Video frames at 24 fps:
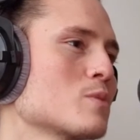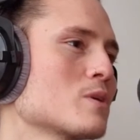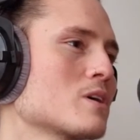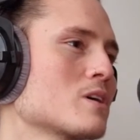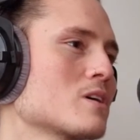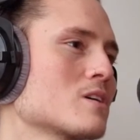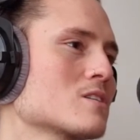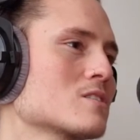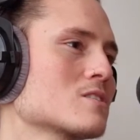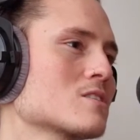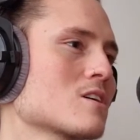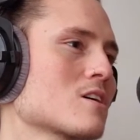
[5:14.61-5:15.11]

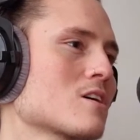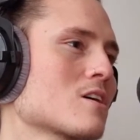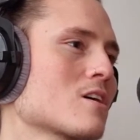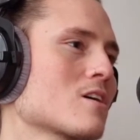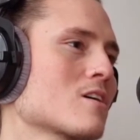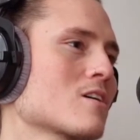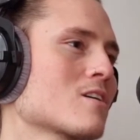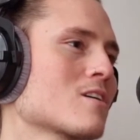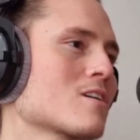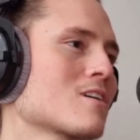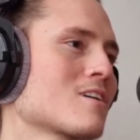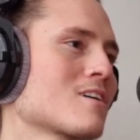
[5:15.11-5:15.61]
because
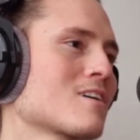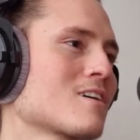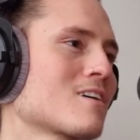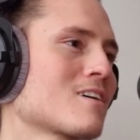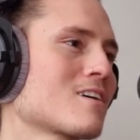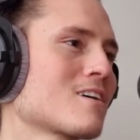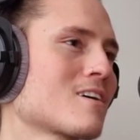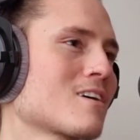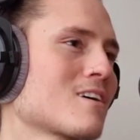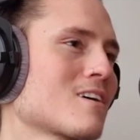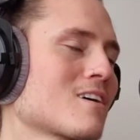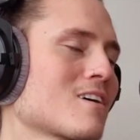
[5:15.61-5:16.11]

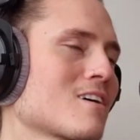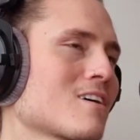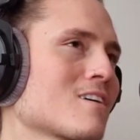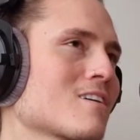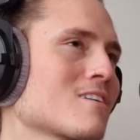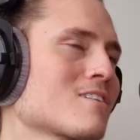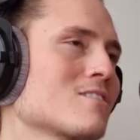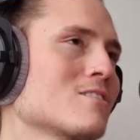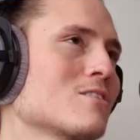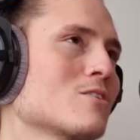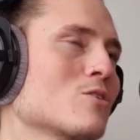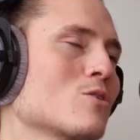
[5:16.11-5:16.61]

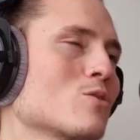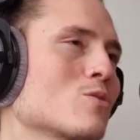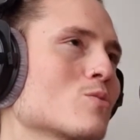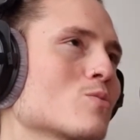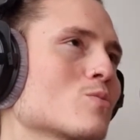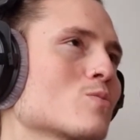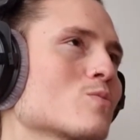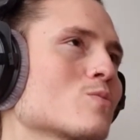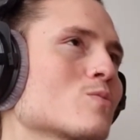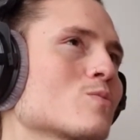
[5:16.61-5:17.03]
you know,